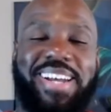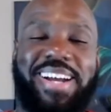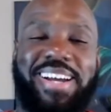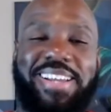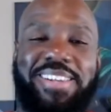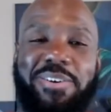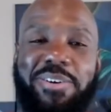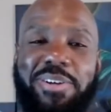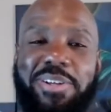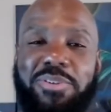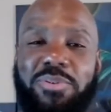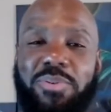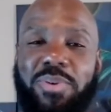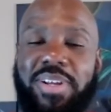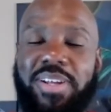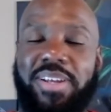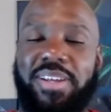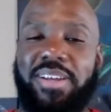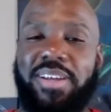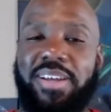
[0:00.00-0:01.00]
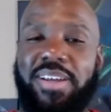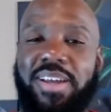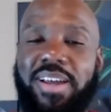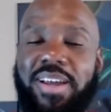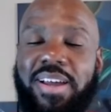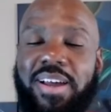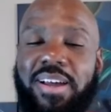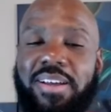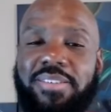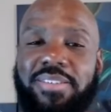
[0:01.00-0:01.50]
I know that's right.
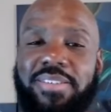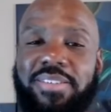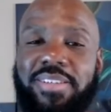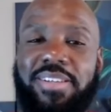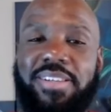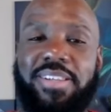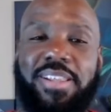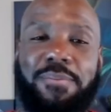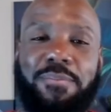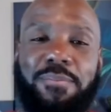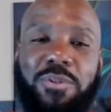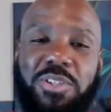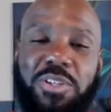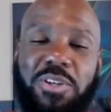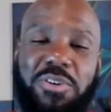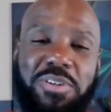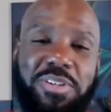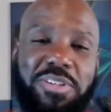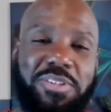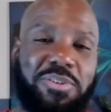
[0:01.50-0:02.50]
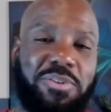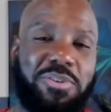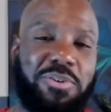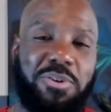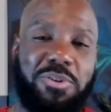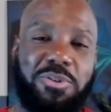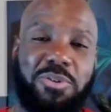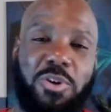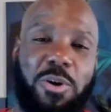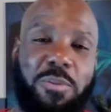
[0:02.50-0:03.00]
I said, and I'm gonna share this
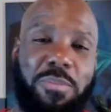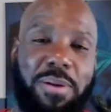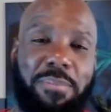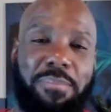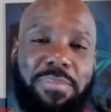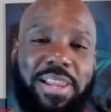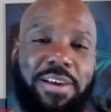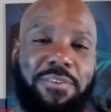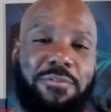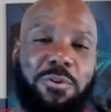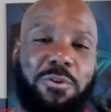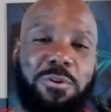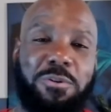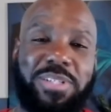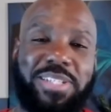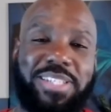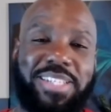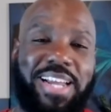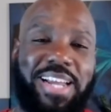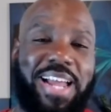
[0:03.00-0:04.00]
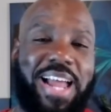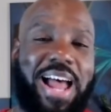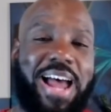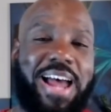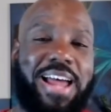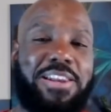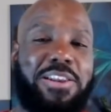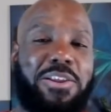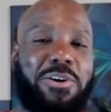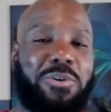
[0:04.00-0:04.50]
across all my platforms because I,
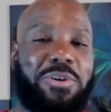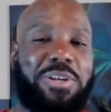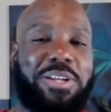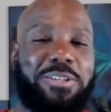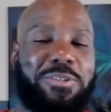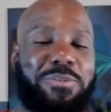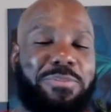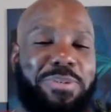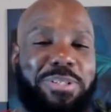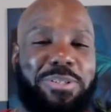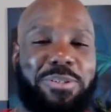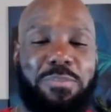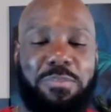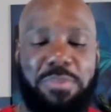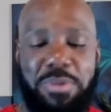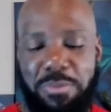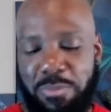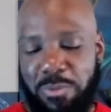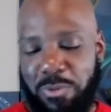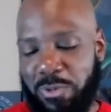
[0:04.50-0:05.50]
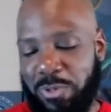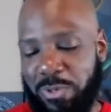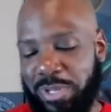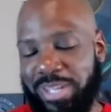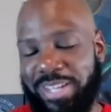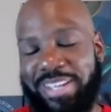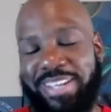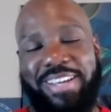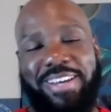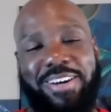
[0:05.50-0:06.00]
I know there's been some people
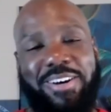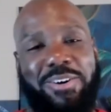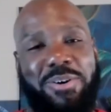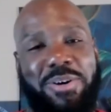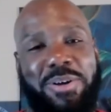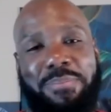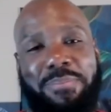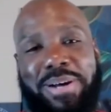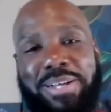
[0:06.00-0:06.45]
uh, in